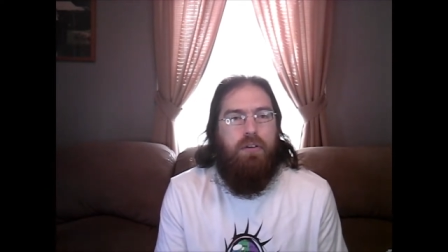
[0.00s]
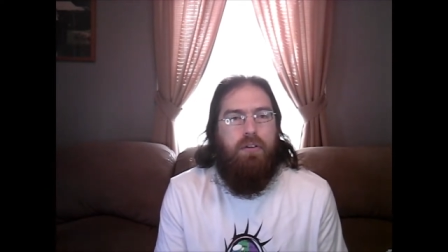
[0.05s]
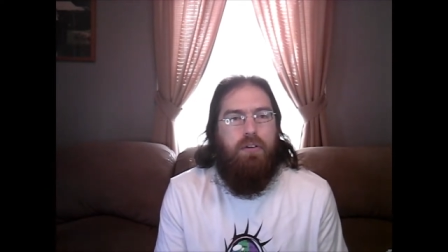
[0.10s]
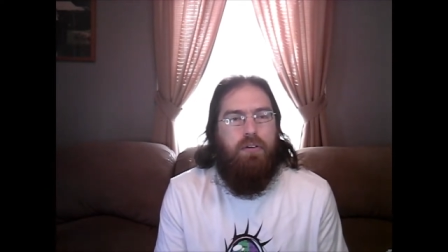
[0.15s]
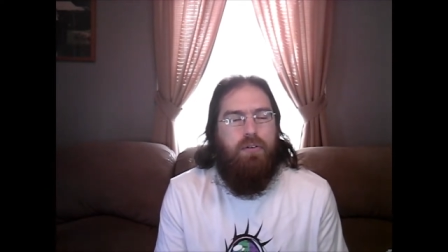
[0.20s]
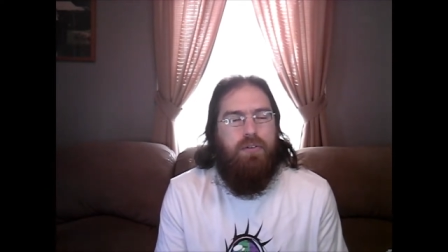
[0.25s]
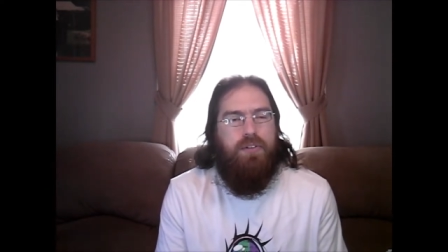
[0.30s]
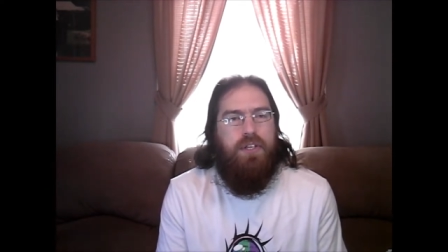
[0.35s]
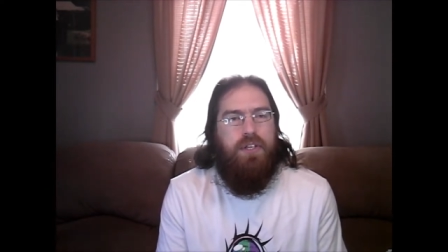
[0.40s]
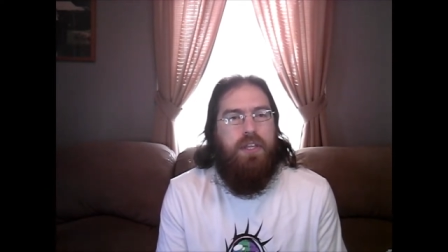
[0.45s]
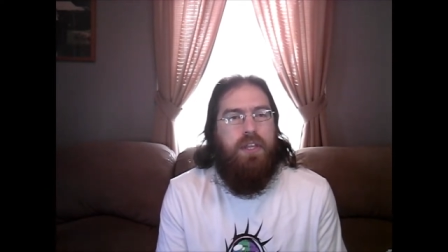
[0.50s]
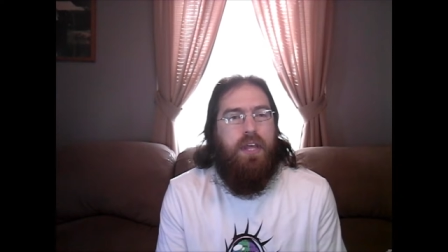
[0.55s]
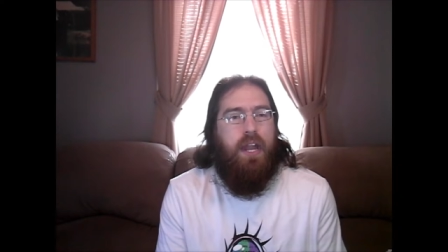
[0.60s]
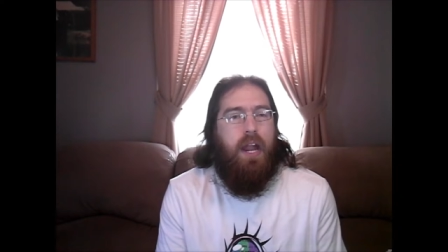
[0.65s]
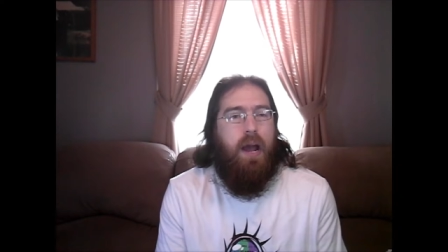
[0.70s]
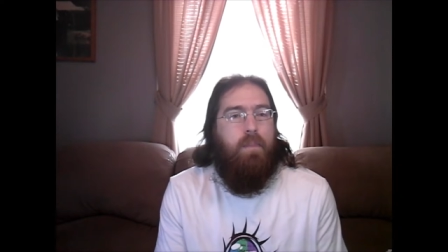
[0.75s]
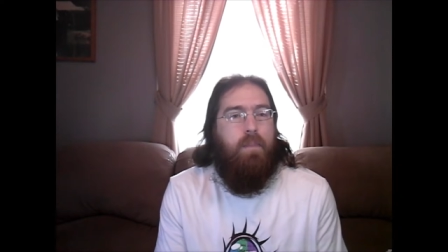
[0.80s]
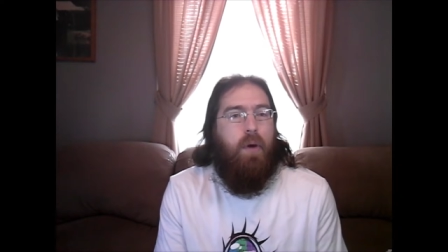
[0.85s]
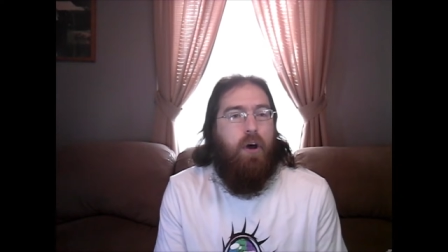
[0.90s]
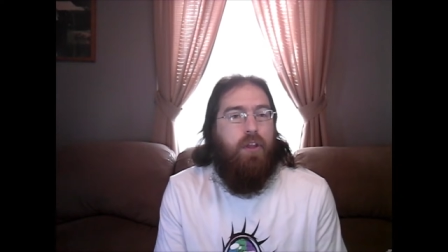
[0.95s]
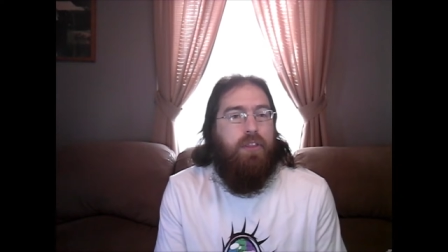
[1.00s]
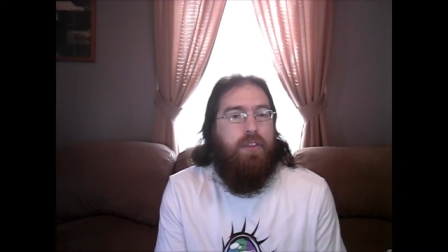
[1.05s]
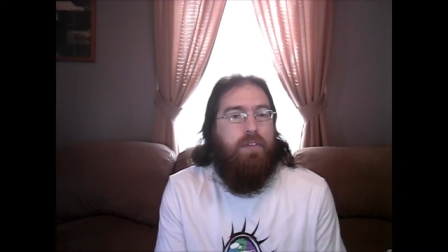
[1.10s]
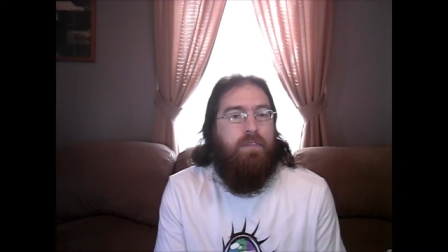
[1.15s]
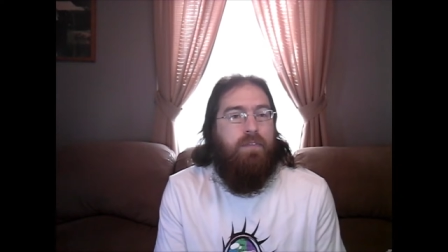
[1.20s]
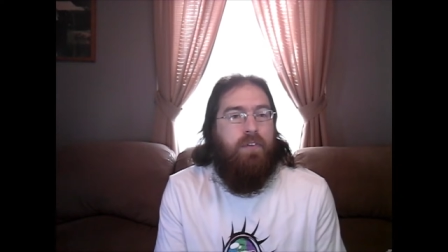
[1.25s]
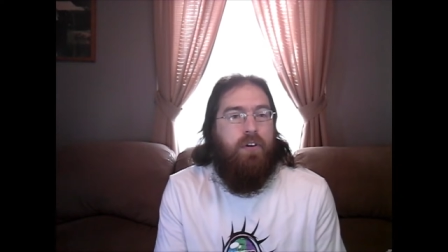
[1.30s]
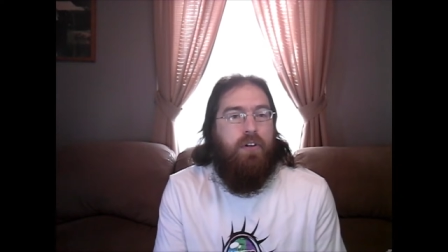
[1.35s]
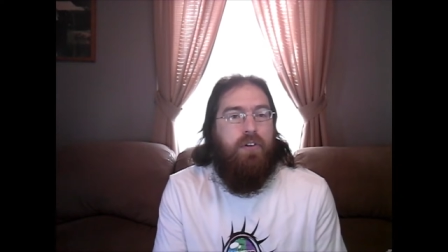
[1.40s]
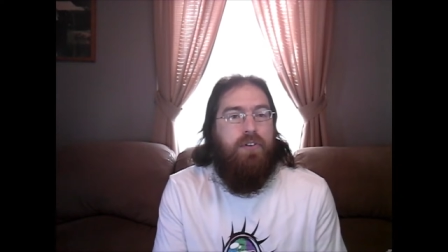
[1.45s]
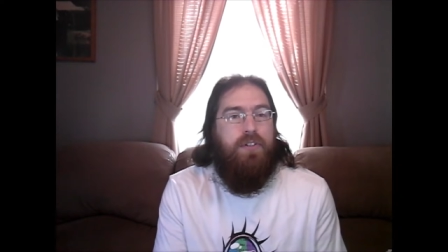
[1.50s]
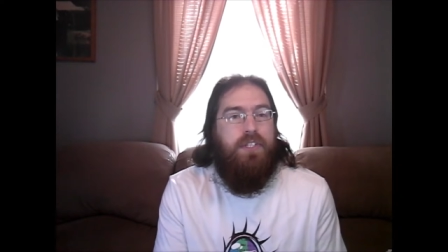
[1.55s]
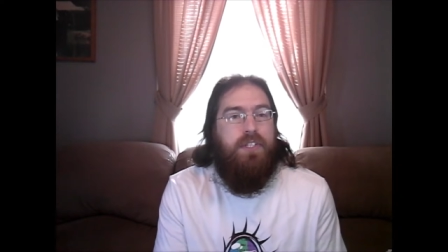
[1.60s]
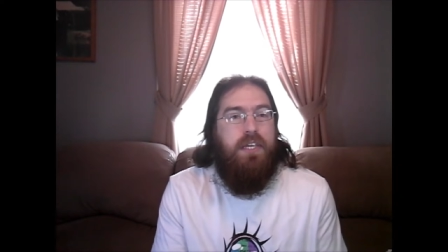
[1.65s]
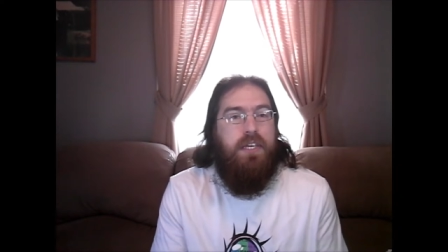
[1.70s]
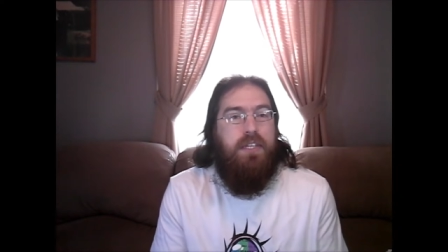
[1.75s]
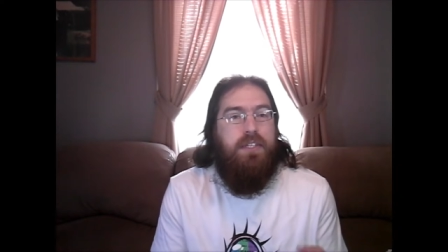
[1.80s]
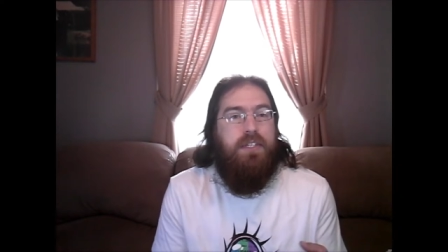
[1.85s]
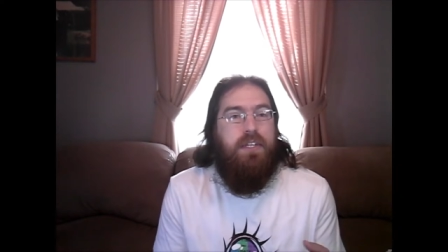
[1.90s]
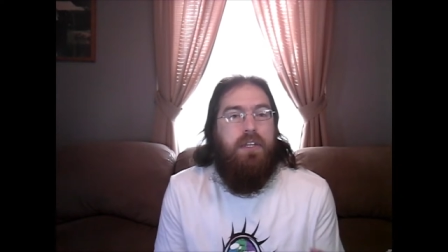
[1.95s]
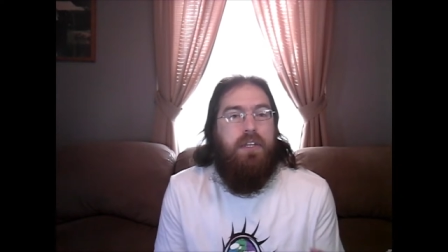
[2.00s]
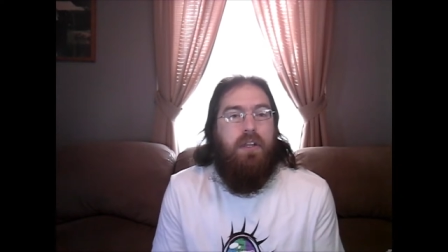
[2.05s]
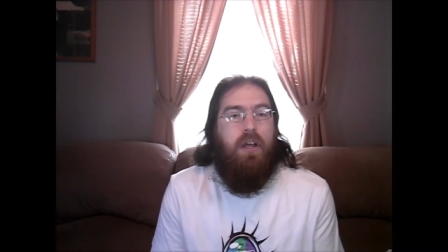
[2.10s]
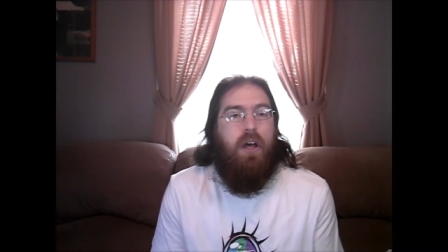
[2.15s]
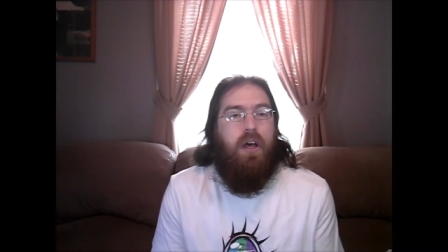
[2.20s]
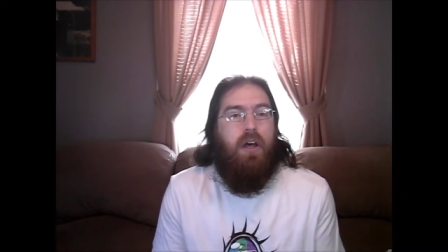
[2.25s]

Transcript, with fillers: you'll see that I bought the first season